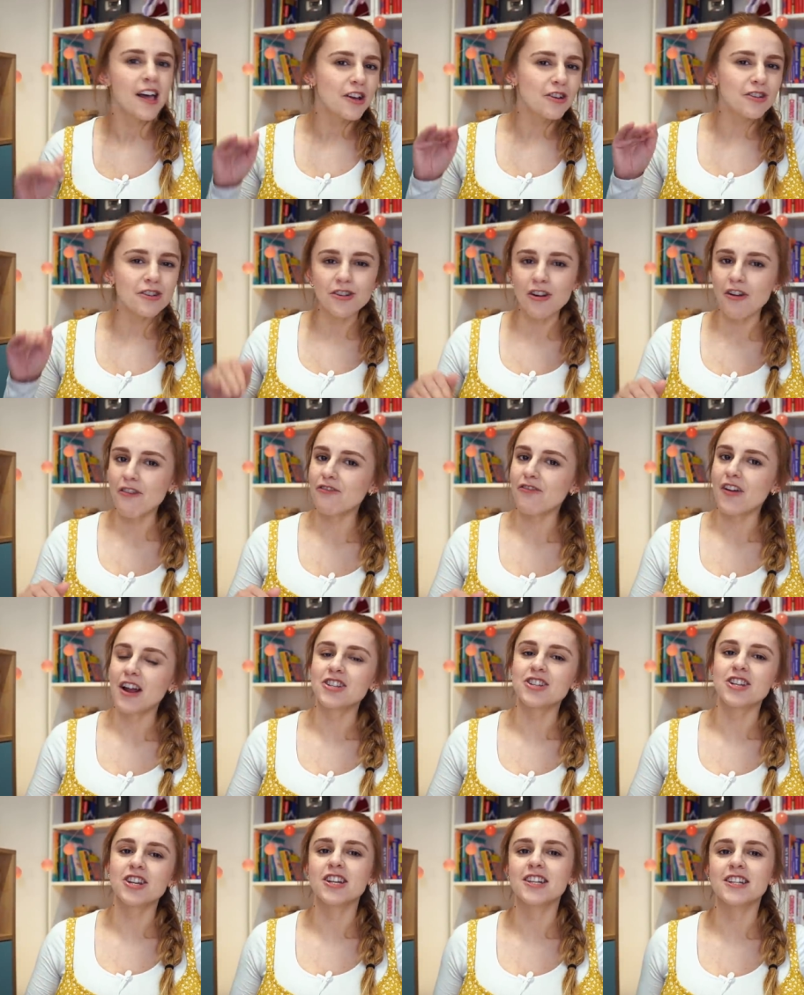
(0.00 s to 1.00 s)
good
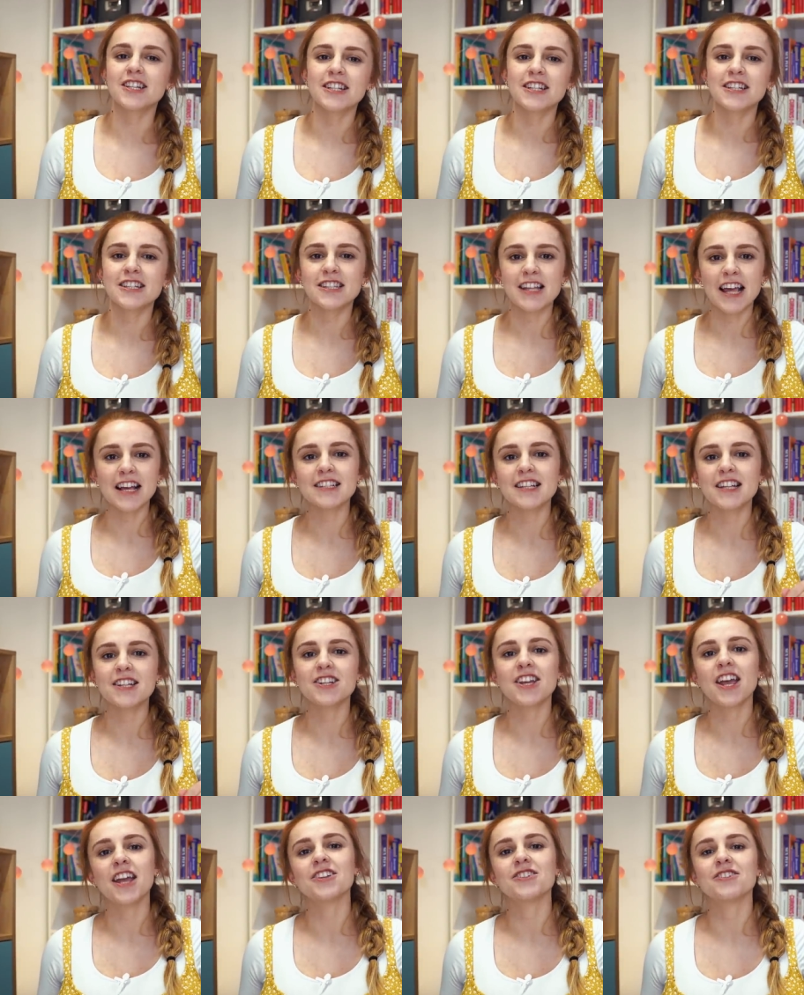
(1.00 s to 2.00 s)
old-fashioned sex
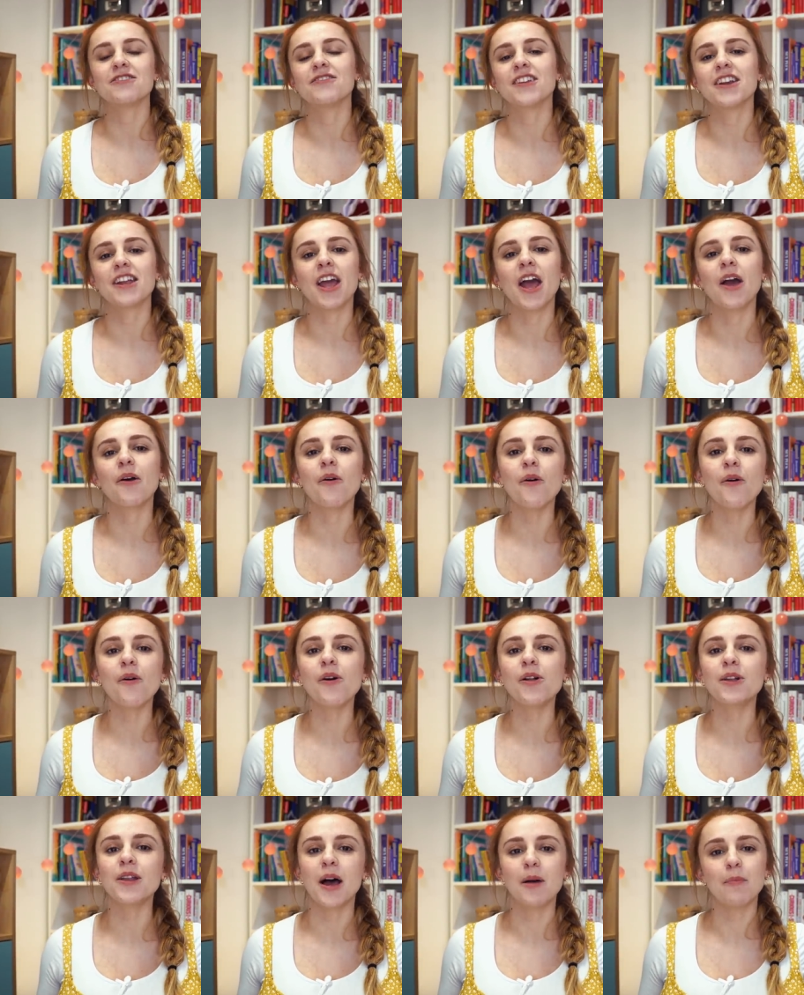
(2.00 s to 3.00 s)
education video
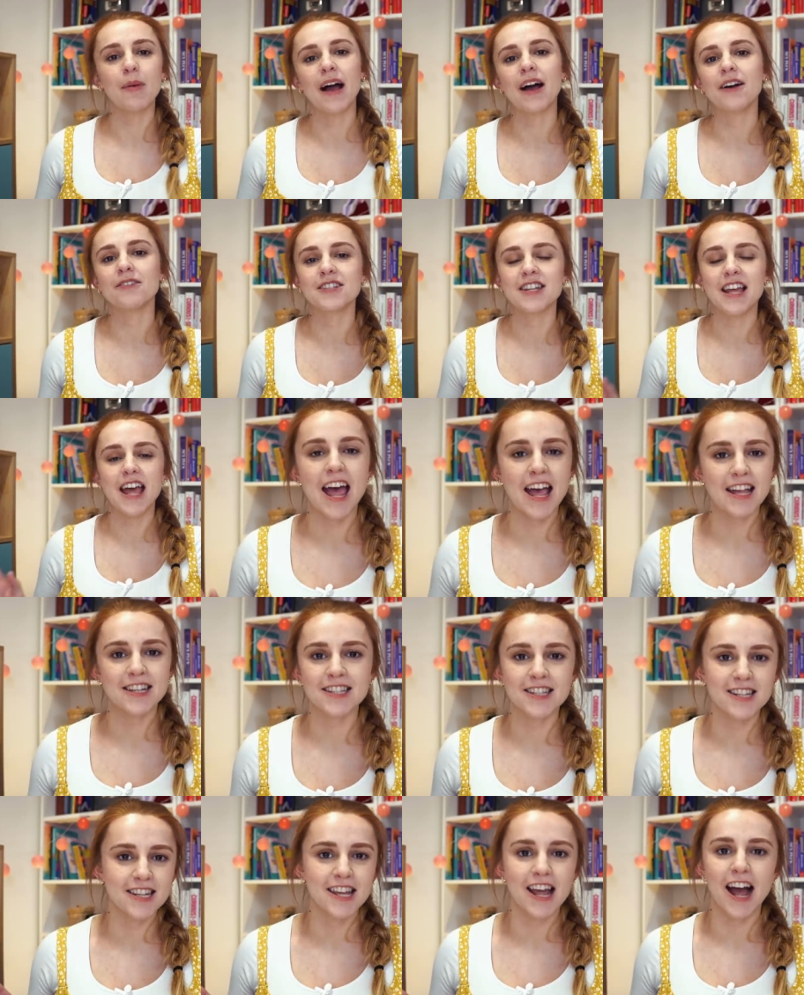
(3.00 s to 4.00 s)
all about
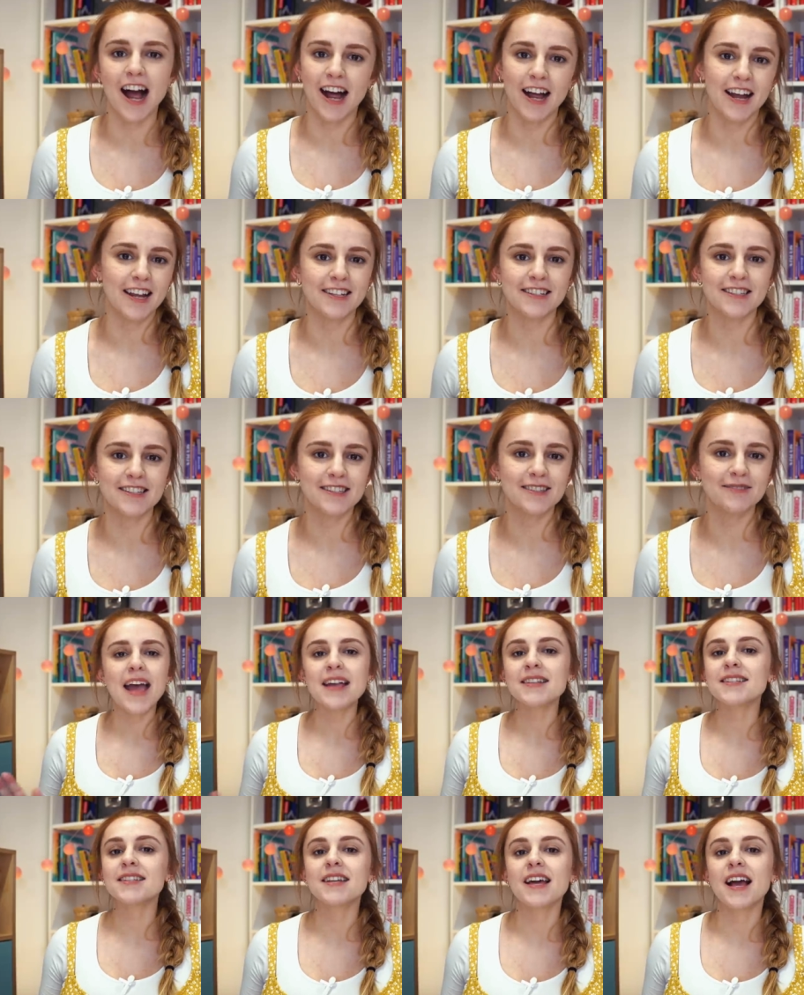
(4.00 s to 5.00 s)
S T Is.
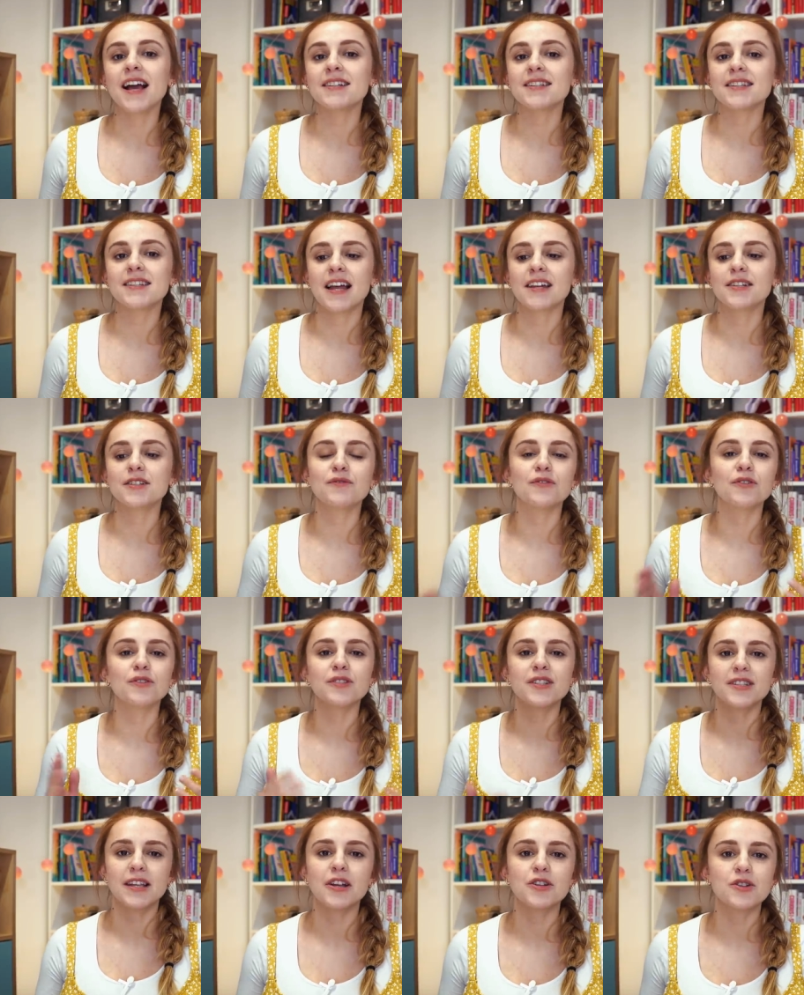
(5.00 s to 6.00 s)
S T Is stands for
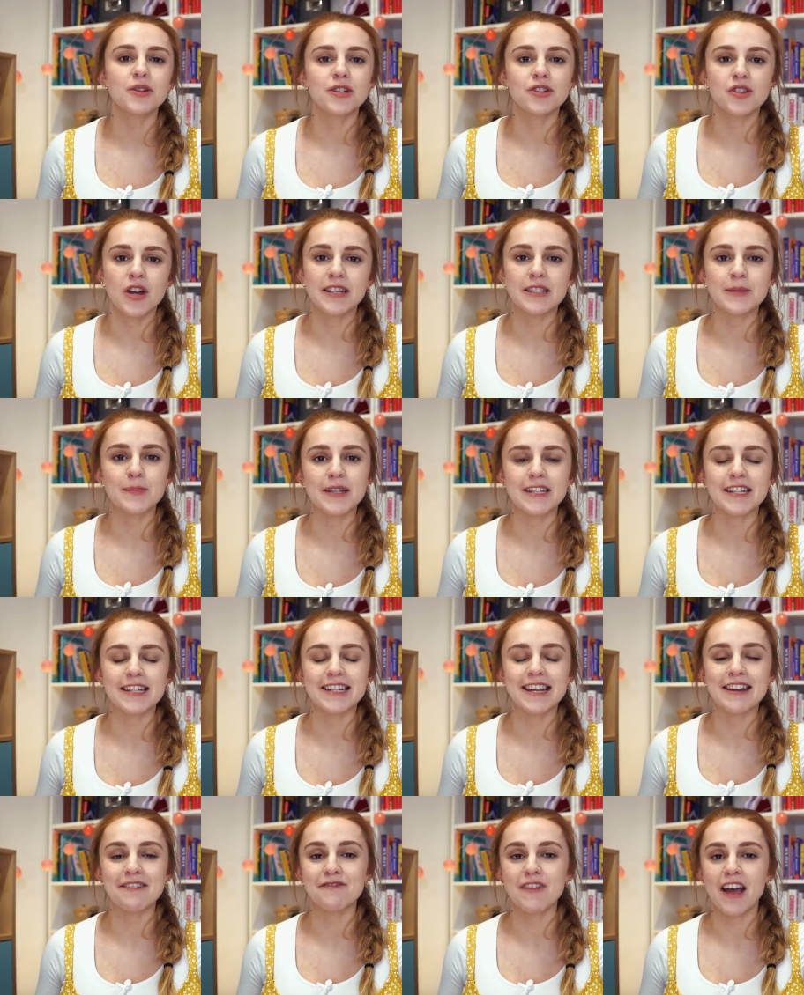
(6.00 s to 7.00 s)
sexually transmitted
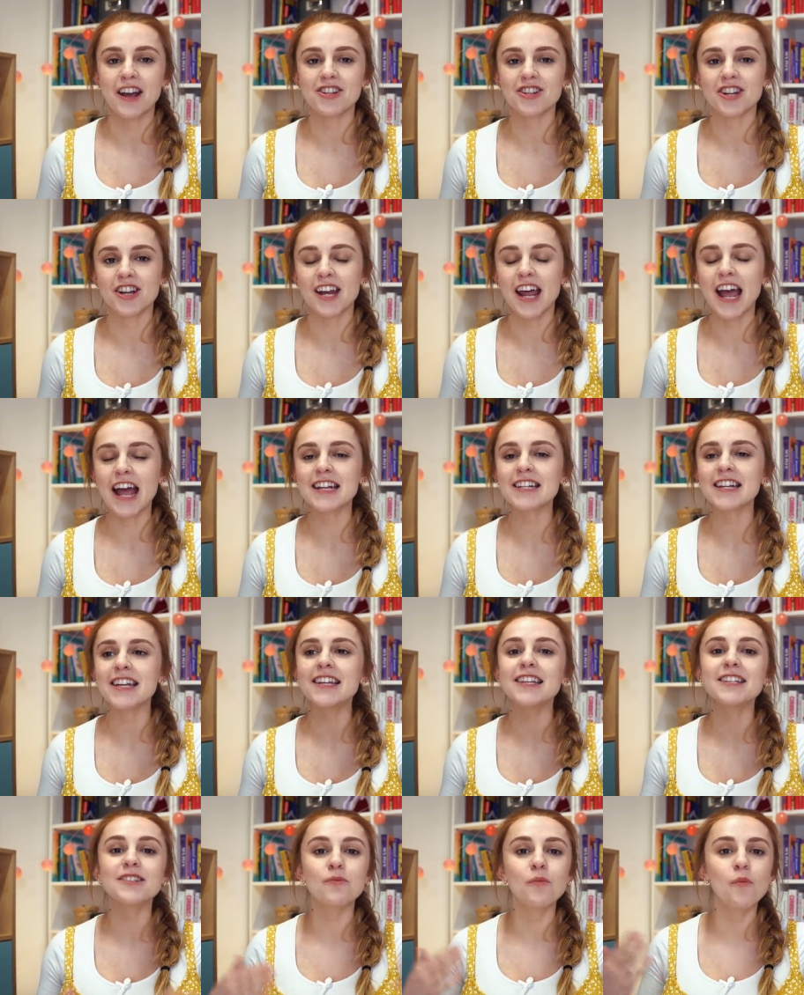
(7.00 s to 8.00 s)
infection, and
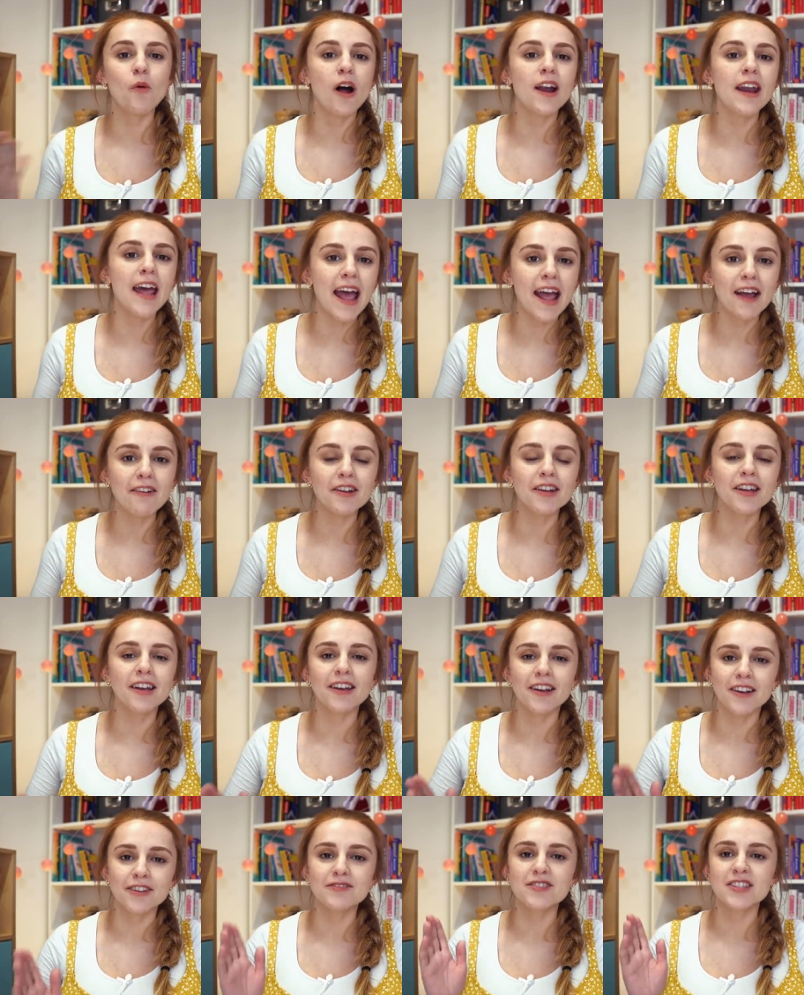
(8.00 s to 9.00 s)
it is one
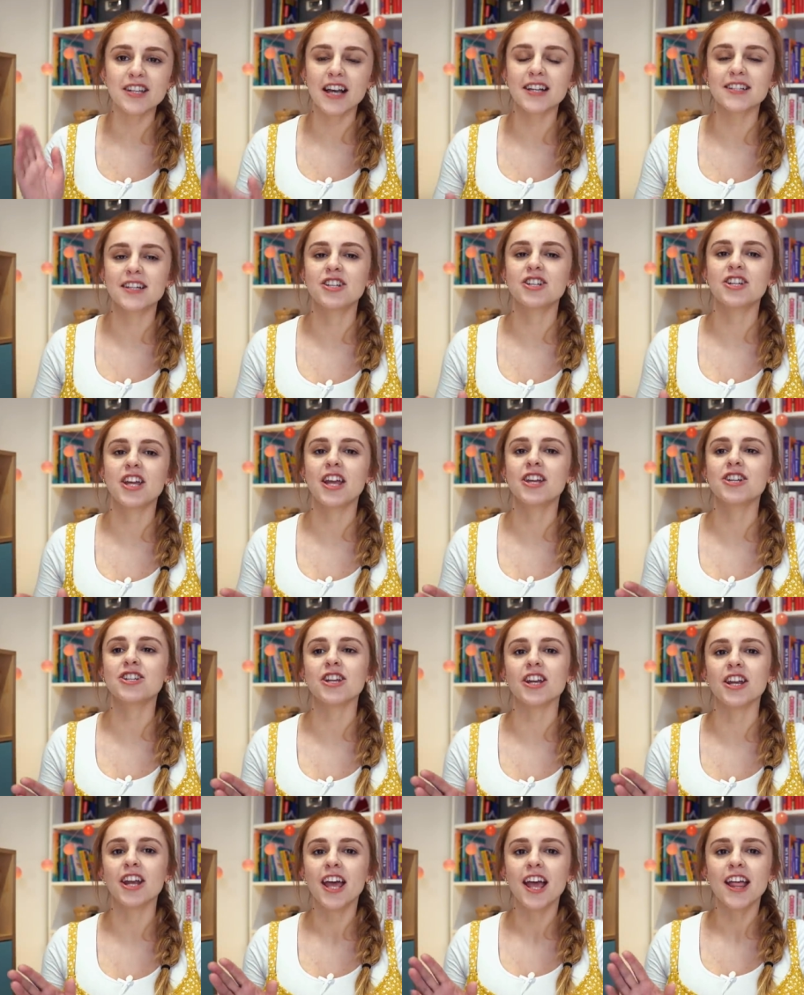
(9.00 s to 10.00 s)
area of sex education